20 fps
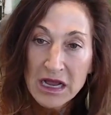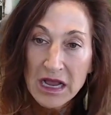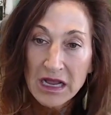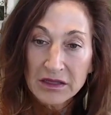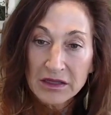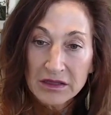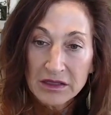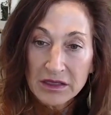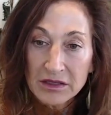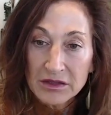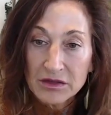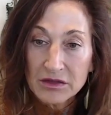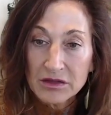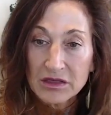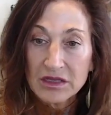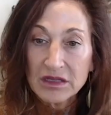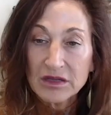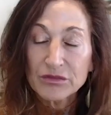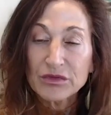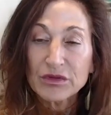And then
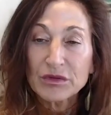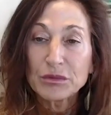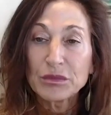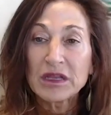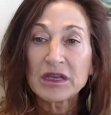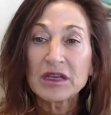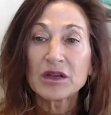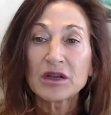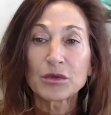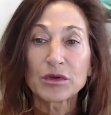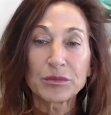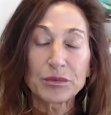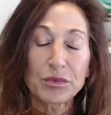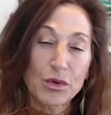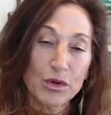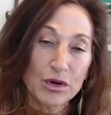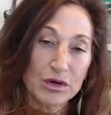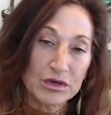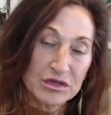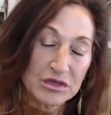even media
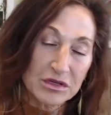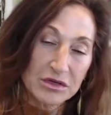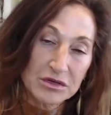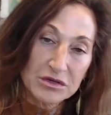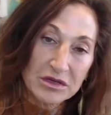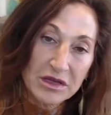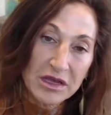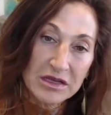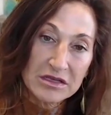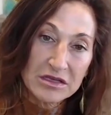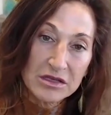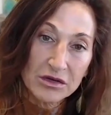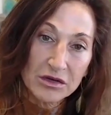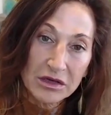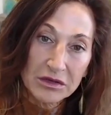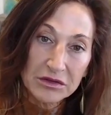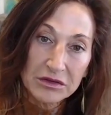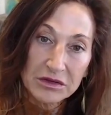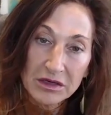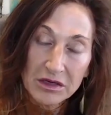reports, there's case law
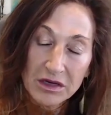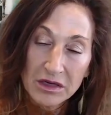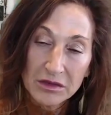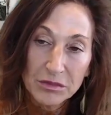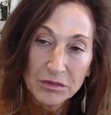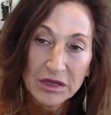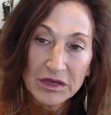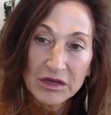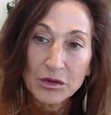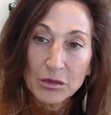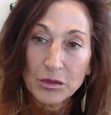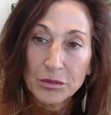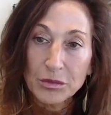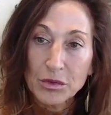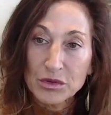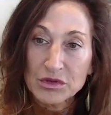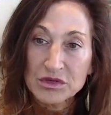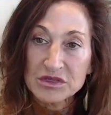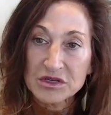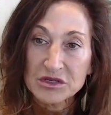out there on media
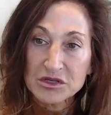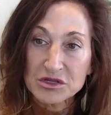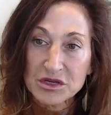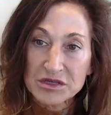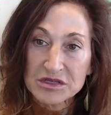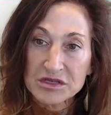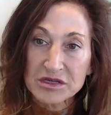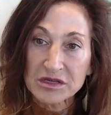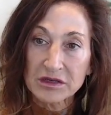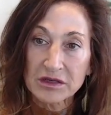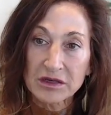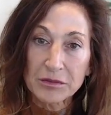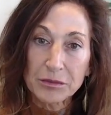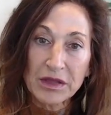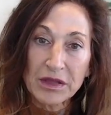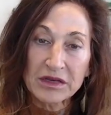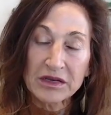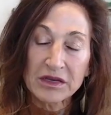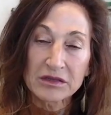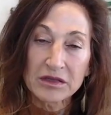reports suggesting an
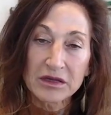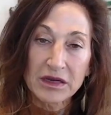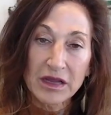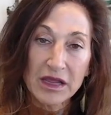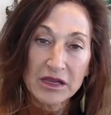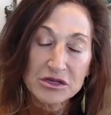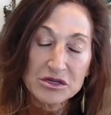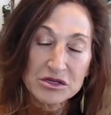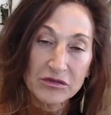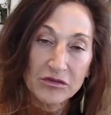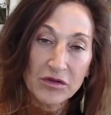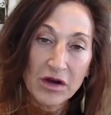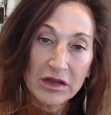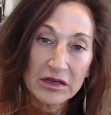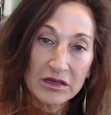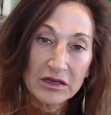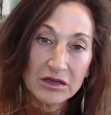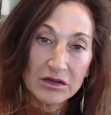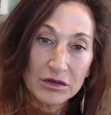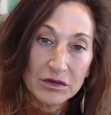impending litigation,
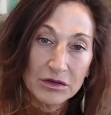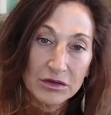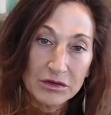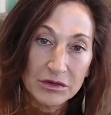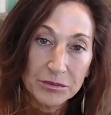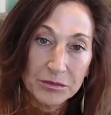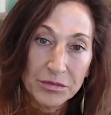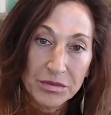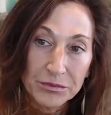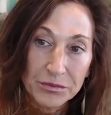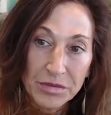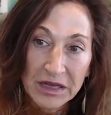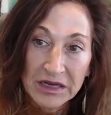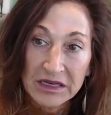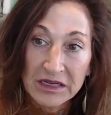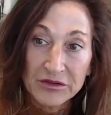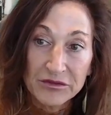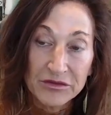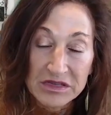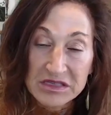right? Or an impending
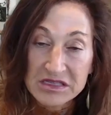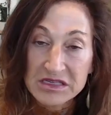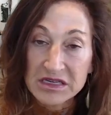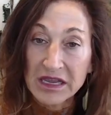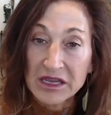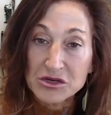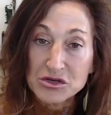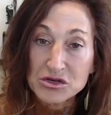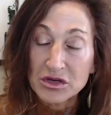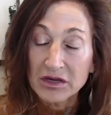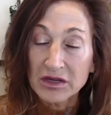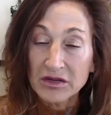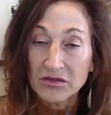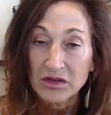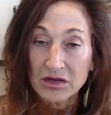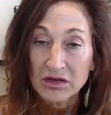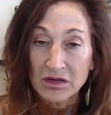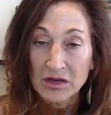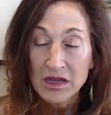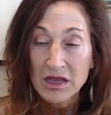investigation
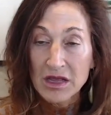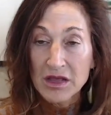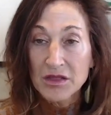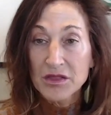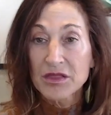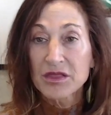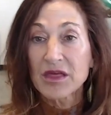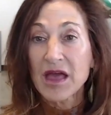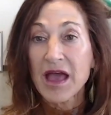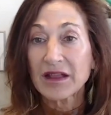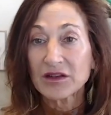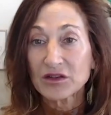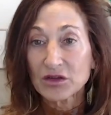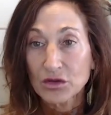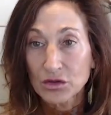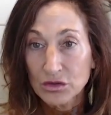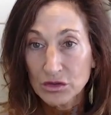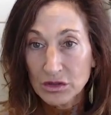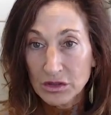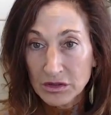even. That
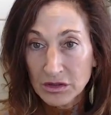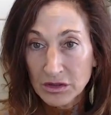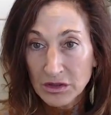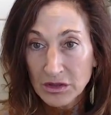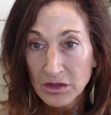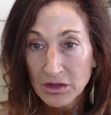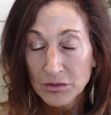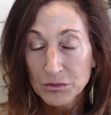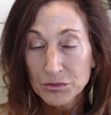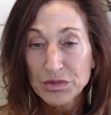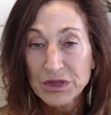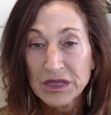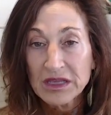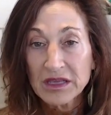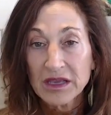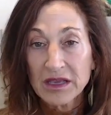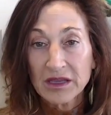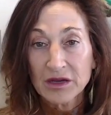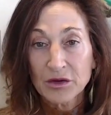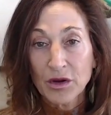could be
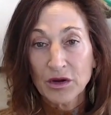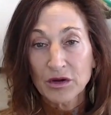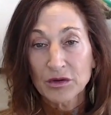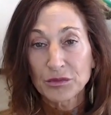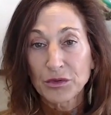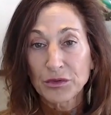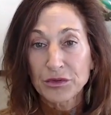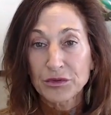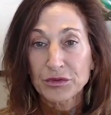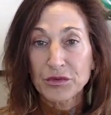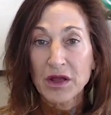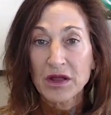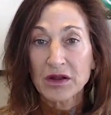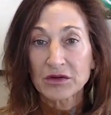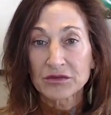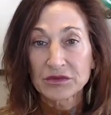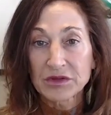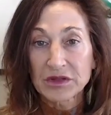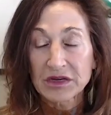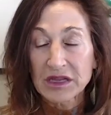a credible threat
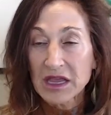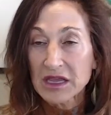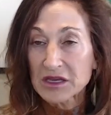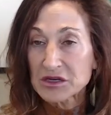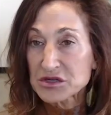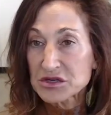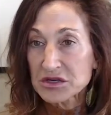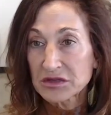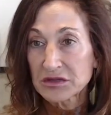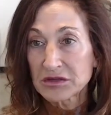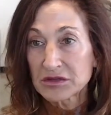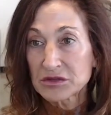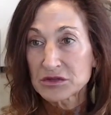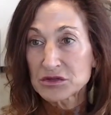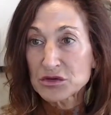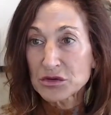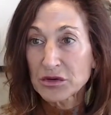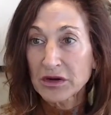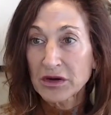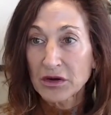of litigation and
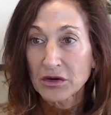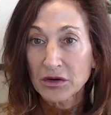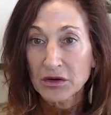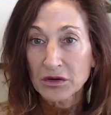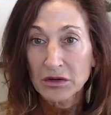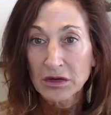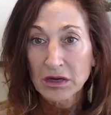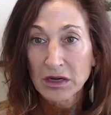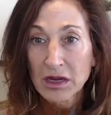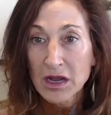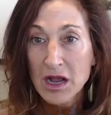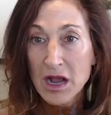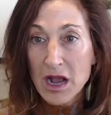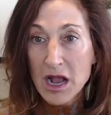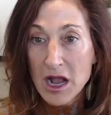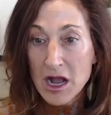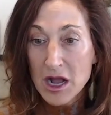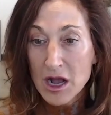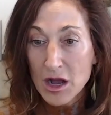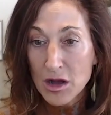trigger
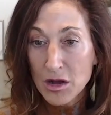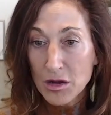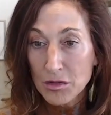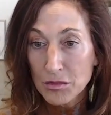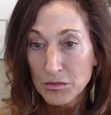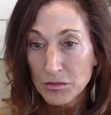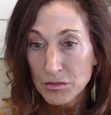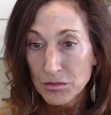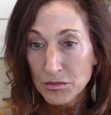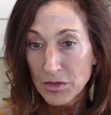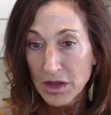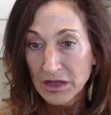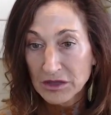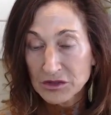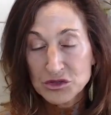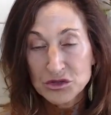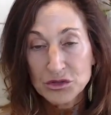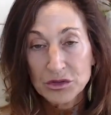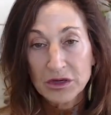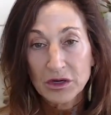
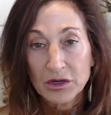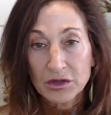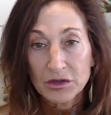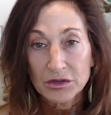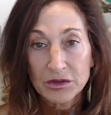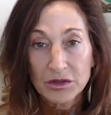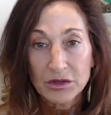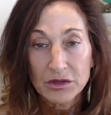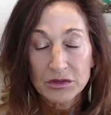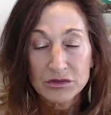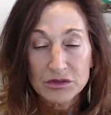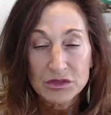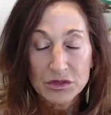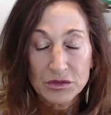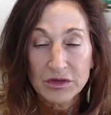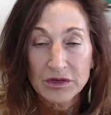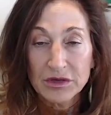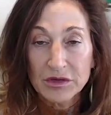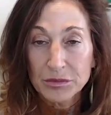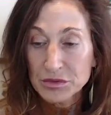the
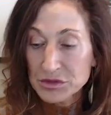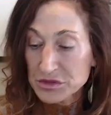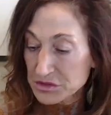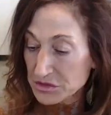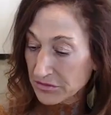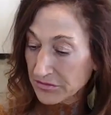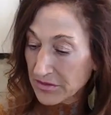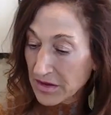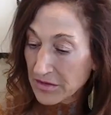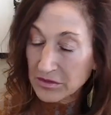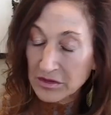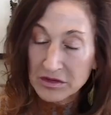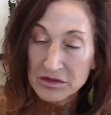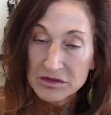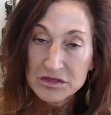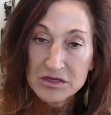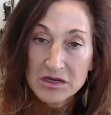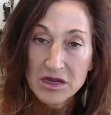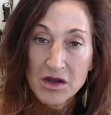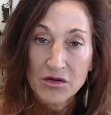duty to preserve
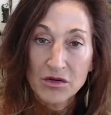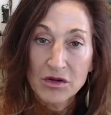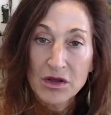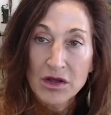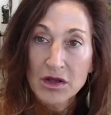evidence. So,